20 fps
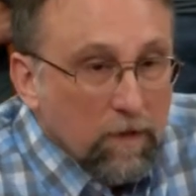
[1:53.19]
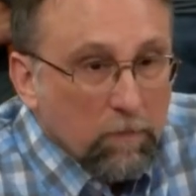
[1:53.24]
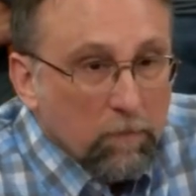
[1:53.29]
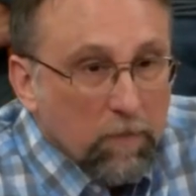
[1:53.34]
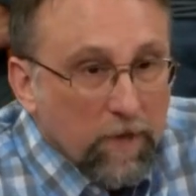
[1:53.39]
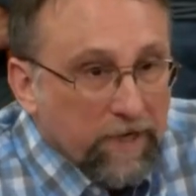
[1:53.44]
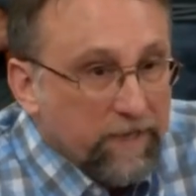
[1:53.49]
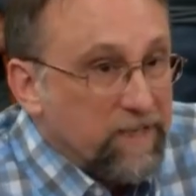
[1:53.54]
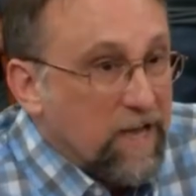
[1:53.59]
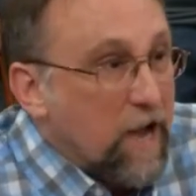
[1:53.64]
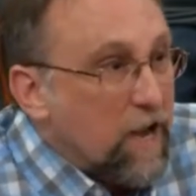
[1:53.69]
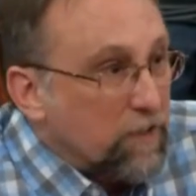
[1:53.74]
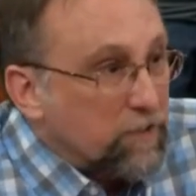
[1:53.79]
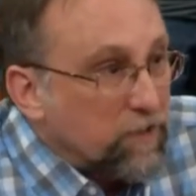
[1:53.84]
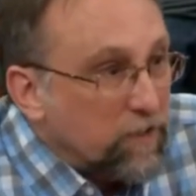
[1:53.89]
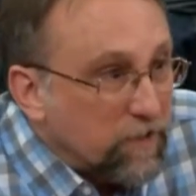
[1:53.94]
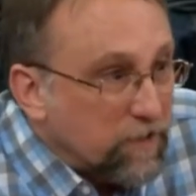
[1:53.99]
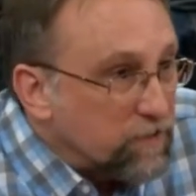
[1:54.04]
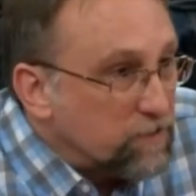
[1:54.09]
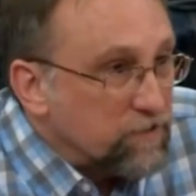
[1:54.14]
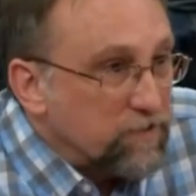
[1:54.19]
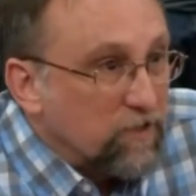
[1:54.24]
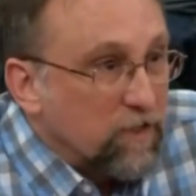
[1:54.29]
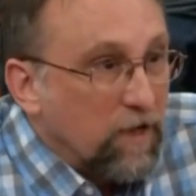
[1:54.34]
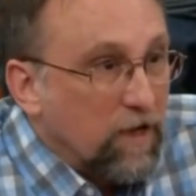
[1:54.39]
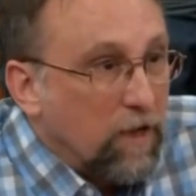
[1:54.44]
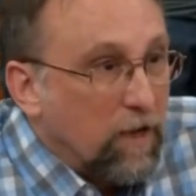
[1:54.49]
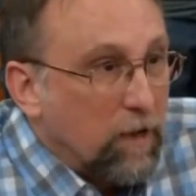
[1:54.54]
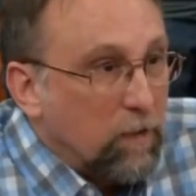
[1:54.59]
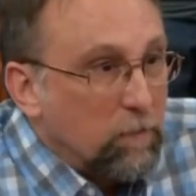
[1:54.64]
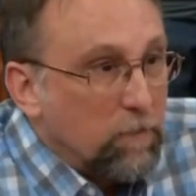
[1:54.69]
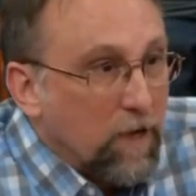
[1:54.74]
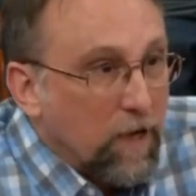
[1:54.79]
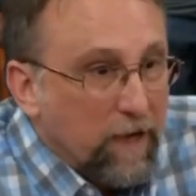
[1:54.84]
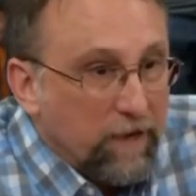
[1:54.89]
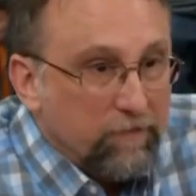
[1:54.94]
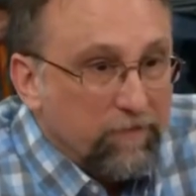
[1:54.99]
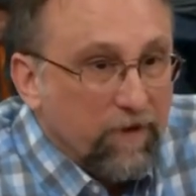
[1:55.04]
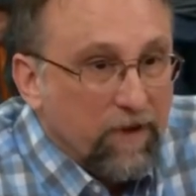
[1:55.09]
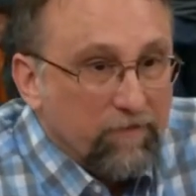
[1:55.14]
My doctors,
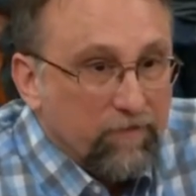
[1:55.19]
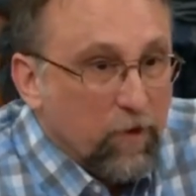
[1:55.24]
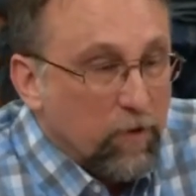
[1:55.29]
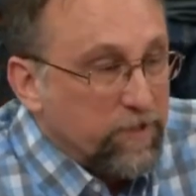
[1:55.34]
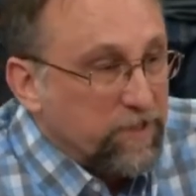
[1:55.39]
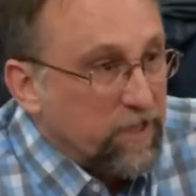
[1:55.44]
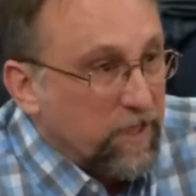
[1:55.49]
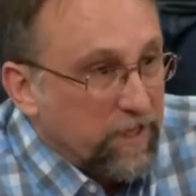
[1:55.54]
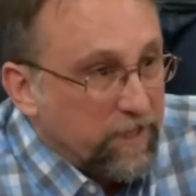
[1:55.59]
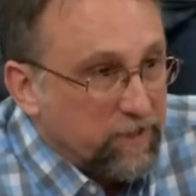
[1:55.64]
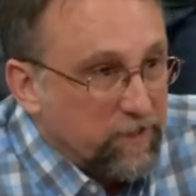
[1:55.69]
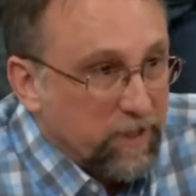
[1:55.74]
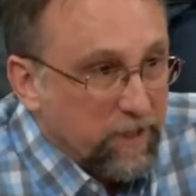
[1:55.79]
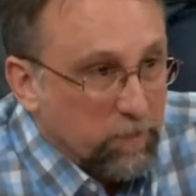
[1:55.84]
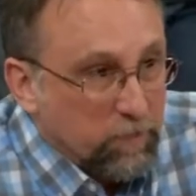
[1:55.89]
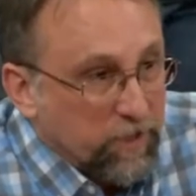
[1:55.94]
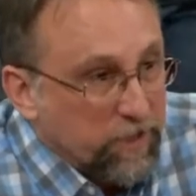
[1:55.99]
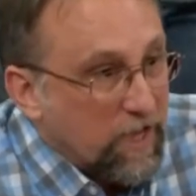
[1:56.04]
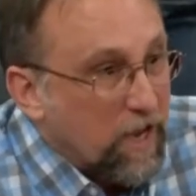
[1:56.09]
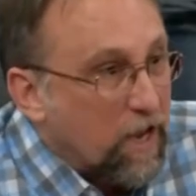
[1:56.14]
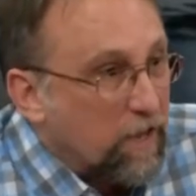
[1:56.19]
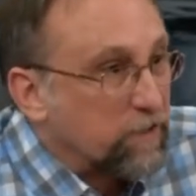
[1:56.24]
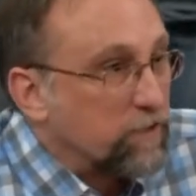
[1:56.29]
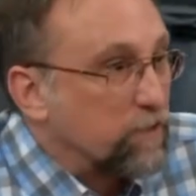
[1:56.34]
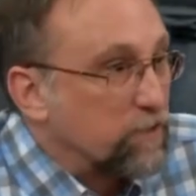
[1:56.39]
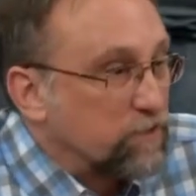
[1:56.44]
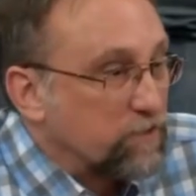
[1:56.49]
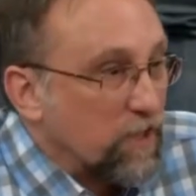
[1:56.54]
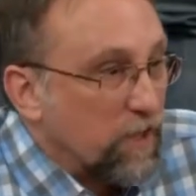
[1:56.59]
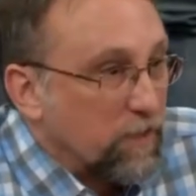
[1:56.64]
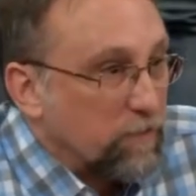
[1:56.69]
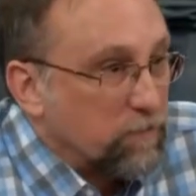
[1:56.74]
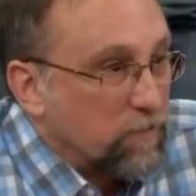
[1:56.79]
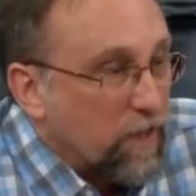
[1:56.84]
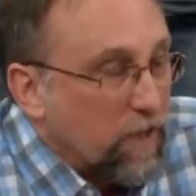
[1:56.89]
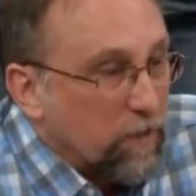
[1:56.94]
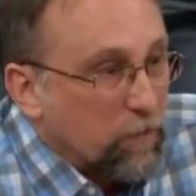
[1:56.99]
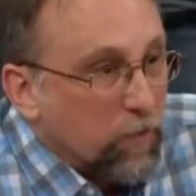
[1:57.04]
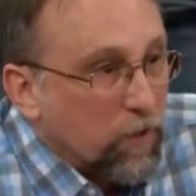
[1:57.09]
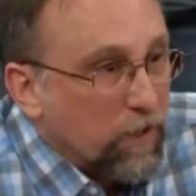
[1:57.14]
I've always had a team of doctors.
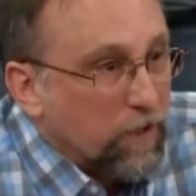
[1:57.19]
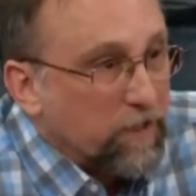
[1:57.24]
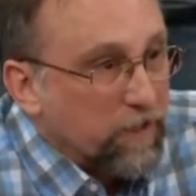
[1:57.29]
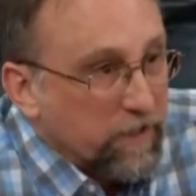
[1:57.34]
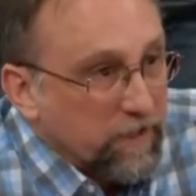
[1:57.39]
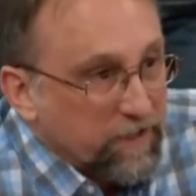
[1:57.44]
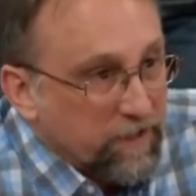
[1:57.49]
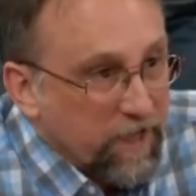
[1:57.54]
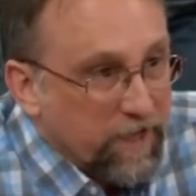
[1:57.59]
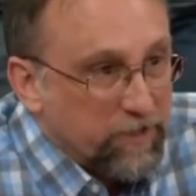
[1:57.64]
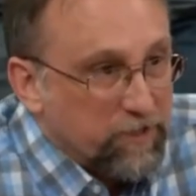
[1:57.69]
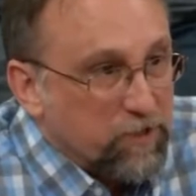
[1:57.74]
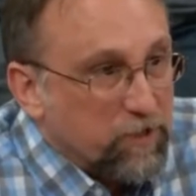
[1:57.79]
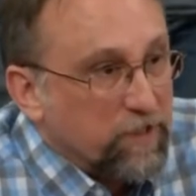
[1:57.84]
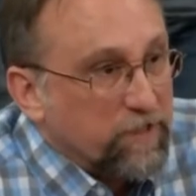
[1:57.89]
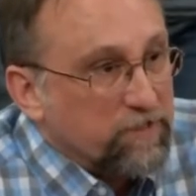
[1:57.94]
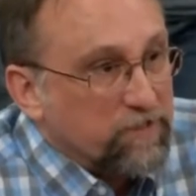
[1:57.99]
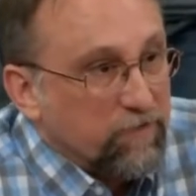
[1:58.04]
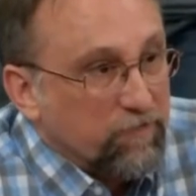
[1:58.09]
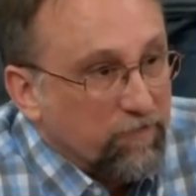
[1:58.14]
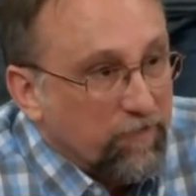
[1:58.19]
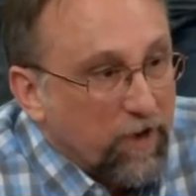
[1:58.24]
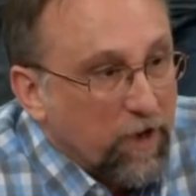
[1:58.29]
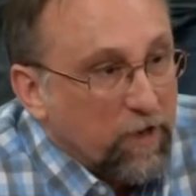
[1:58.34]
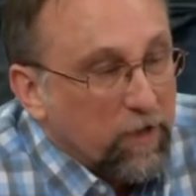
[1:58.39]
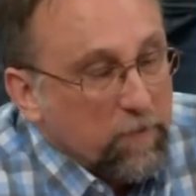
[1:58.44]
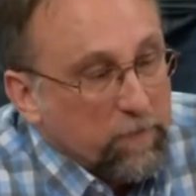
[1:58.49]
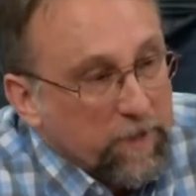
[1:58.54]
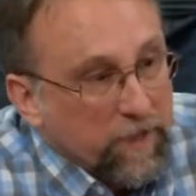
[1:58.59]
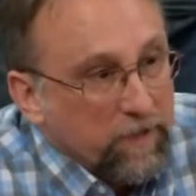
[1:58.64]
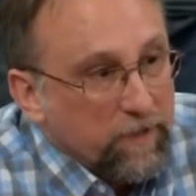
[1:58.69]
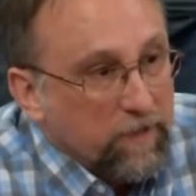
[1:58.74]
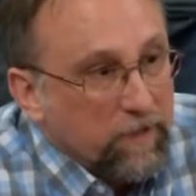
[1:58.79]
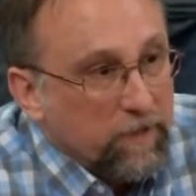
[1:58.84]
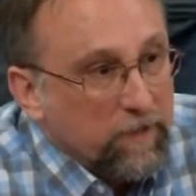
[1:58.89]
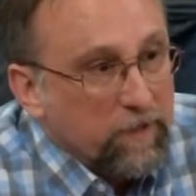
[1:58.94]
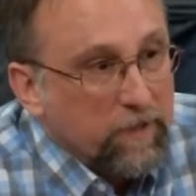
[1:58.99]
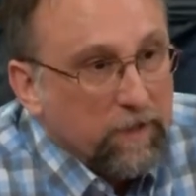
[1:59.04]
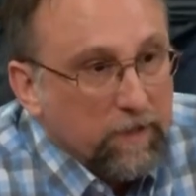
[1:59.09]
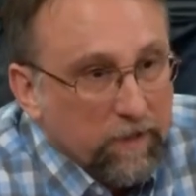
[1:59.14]
I work in a dangerous environment,
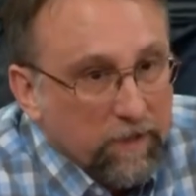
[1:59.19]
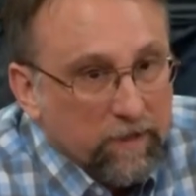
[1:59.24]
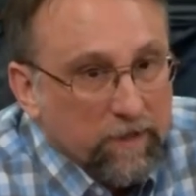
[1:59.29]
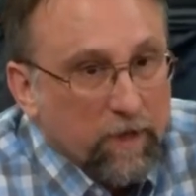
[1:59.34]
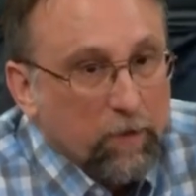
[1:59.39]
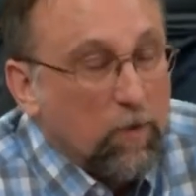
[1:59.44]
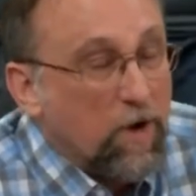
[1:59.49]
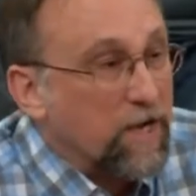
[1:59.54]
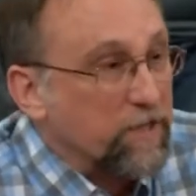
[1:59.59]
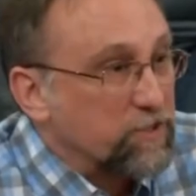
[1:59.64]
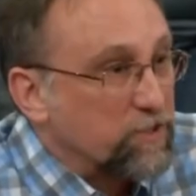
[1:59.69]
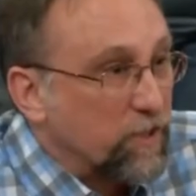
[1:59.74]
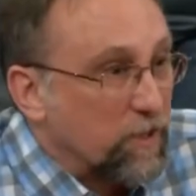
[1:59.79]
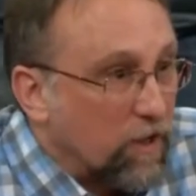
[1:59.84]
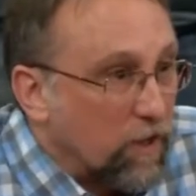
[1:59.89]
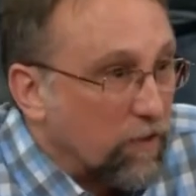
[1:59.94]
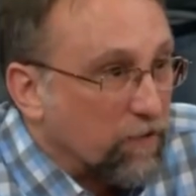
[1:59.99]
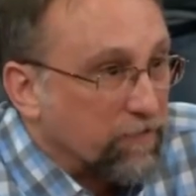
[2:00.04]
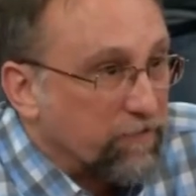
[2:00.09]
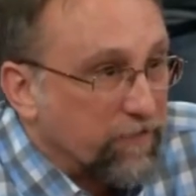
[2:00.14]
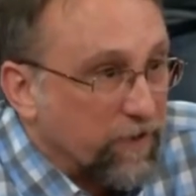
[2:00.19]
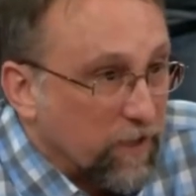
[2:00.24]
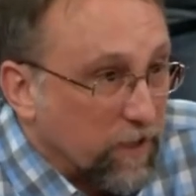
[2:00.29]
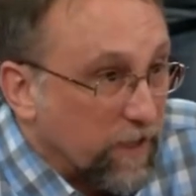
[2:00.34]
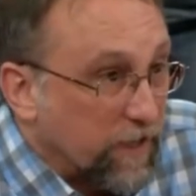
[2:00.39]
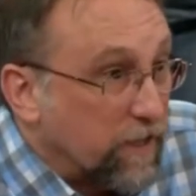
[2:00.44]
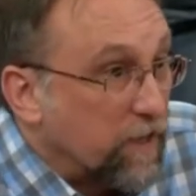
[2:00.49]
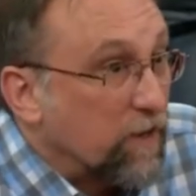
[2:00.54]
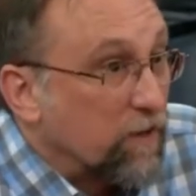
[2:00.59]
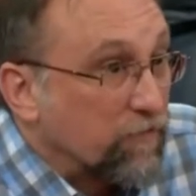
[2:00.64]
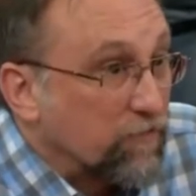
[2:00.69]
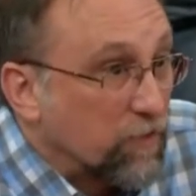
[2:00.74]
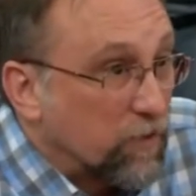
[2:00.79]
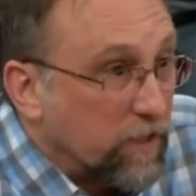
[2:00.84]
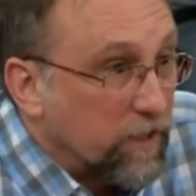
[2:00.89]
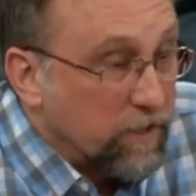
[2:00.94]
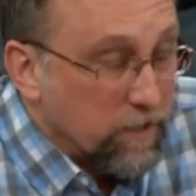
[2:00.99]
and they watch your health very carefully.